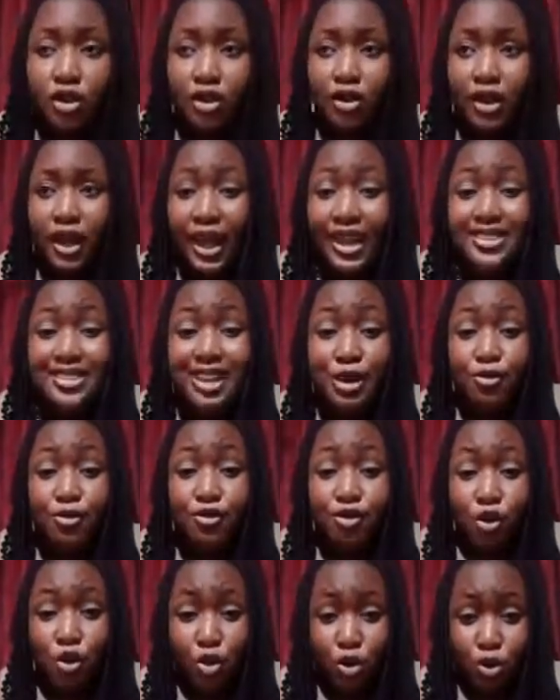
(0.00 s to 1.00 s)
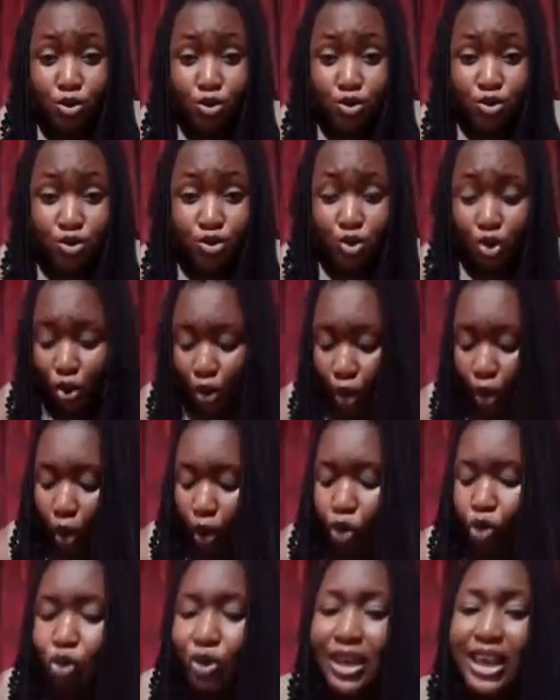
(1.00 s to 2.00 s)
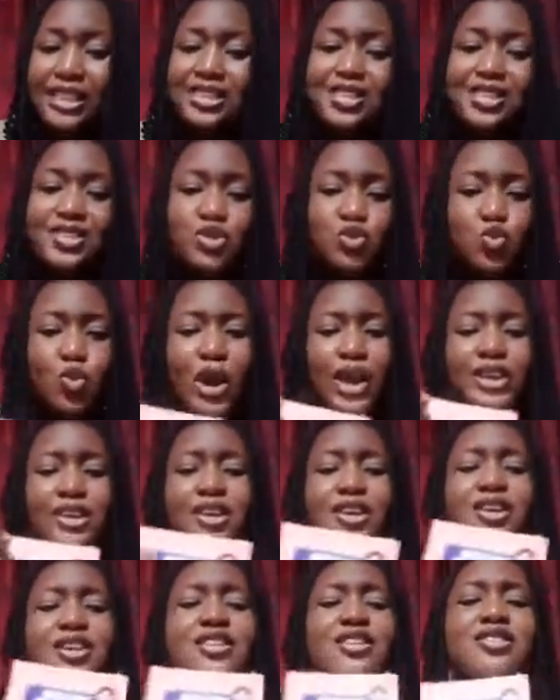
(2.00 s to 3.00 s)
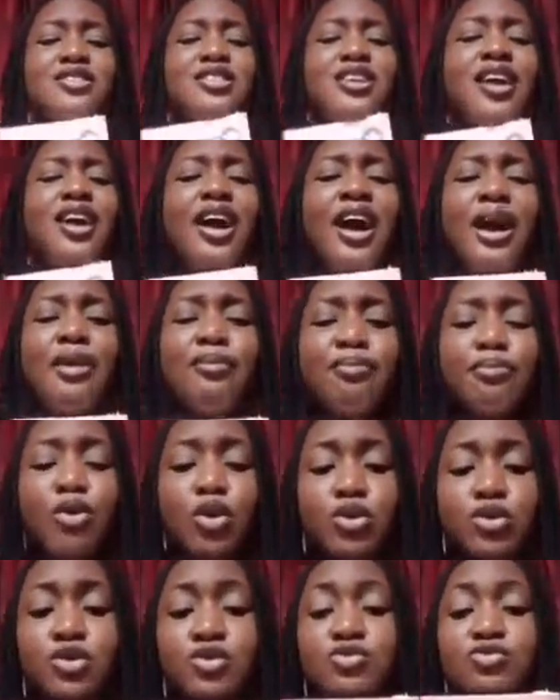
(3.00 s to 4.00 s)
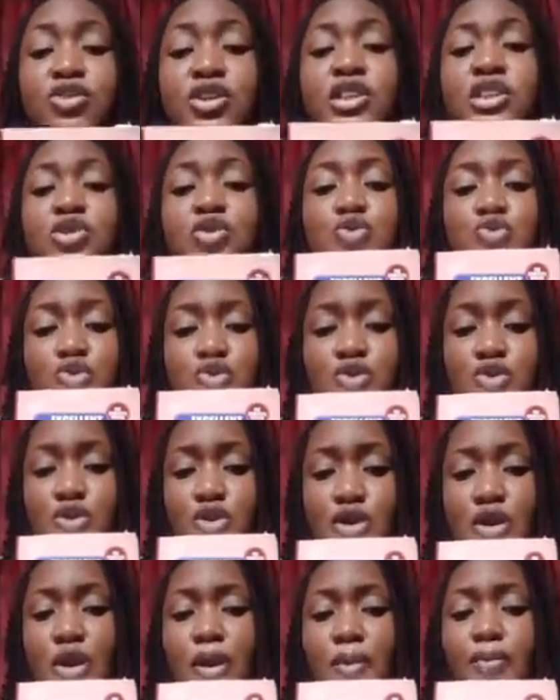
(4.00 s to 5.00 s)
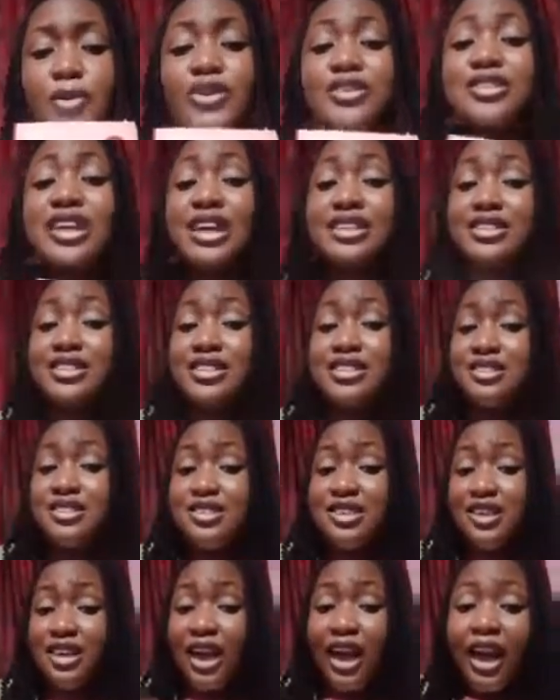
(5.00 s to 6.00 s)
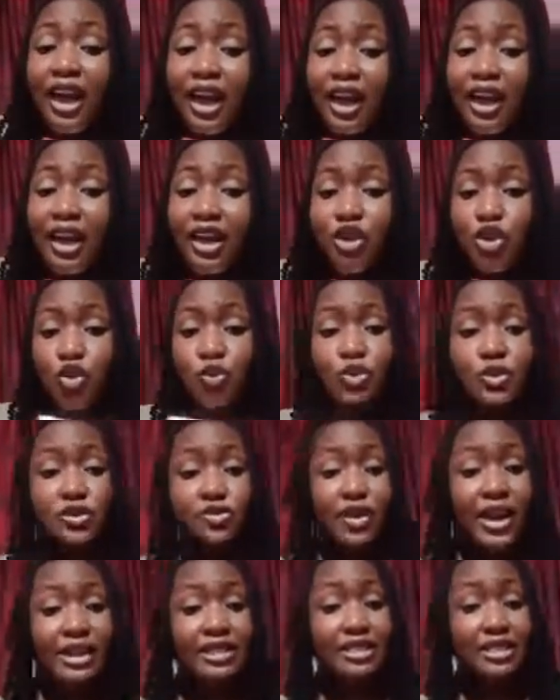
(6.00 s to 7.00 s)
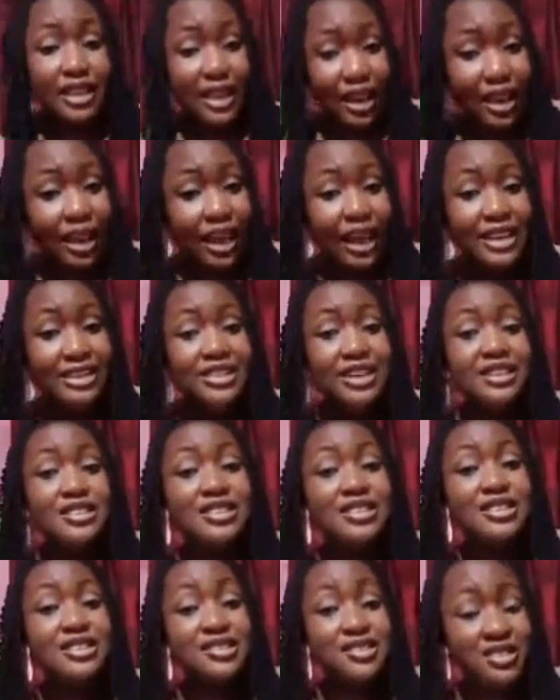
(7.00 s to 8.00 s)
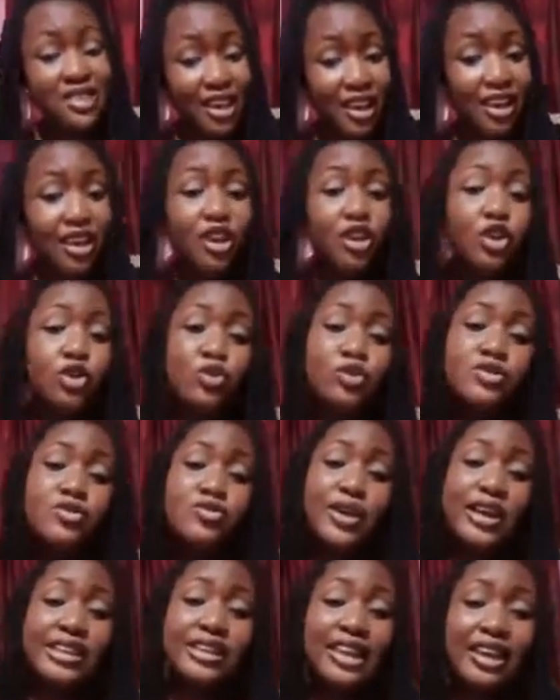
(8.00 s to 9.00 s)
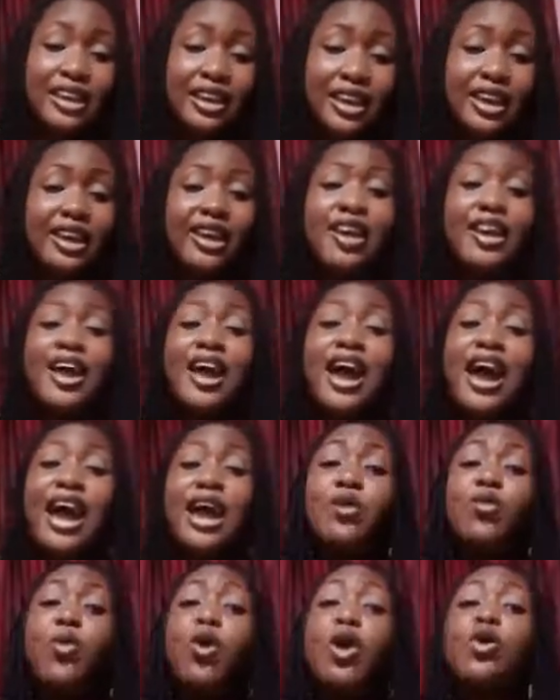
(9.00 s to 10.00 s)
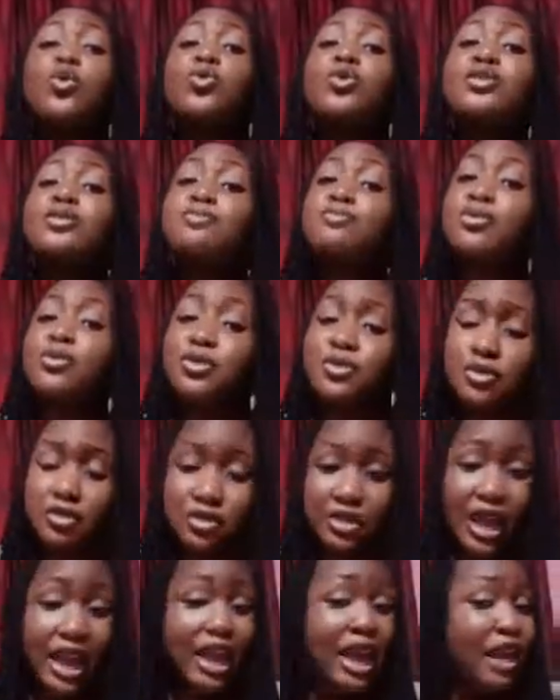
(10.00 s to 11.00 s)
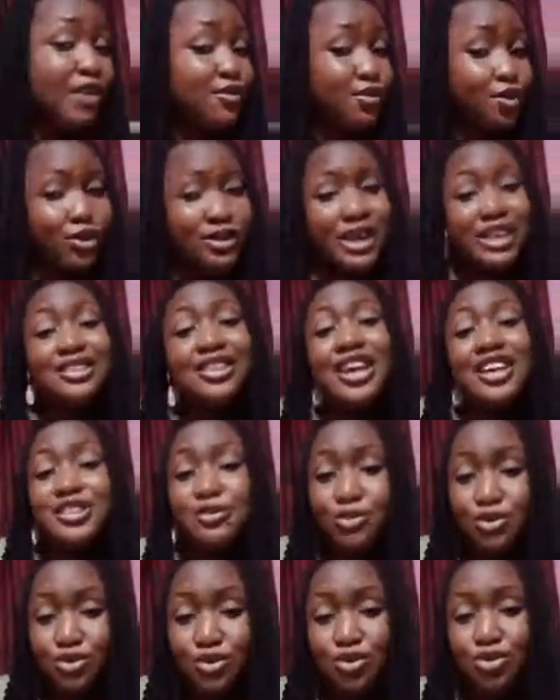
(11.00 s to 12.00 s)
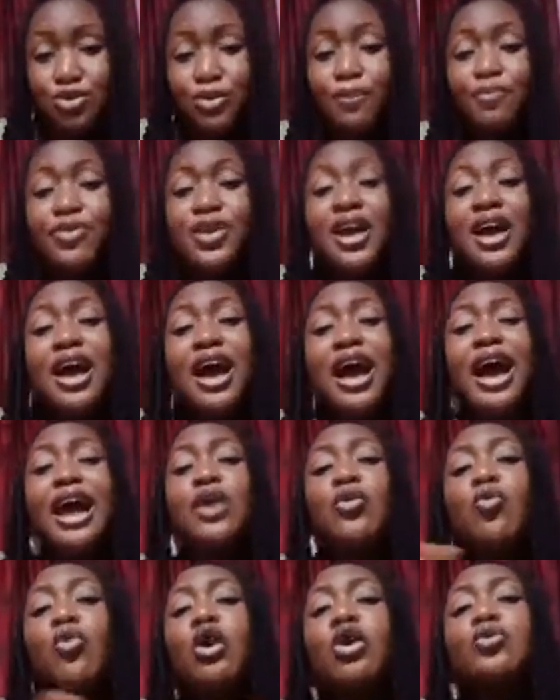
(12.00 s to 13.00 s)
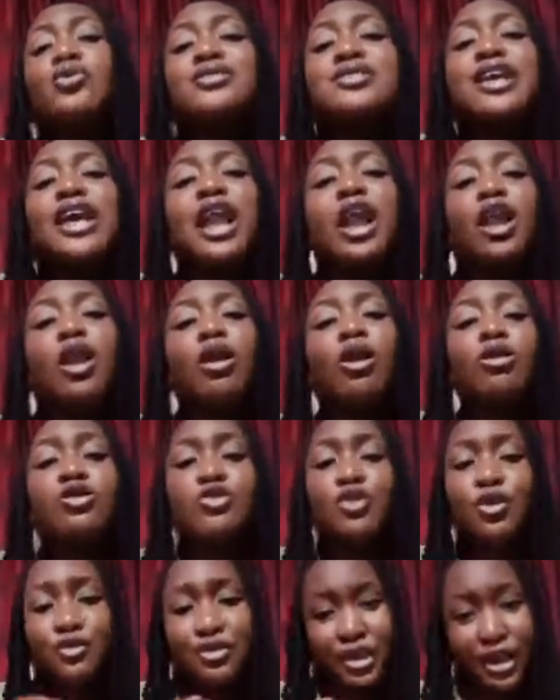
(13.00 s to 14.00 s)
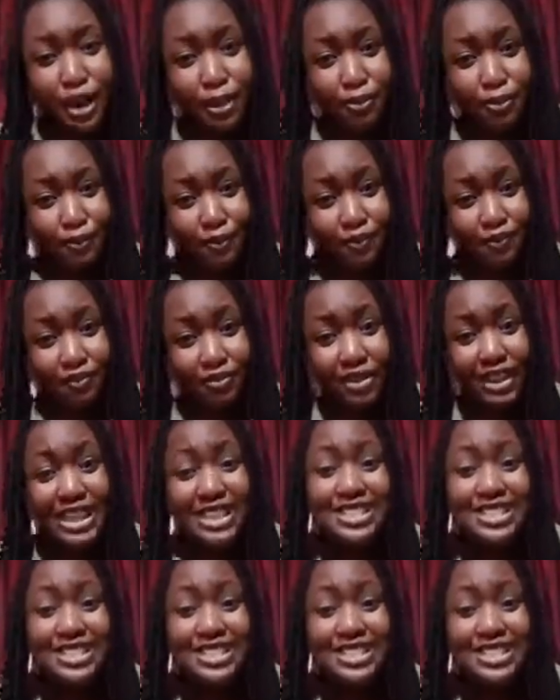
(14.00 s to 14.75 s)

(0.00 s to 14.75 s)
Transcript: Exam Focus, or you get this one. They are both really good, but there are things here you won't find there, and there are things there you won't find here. I work with both. I have other textbooks too. I work with a lot of them. It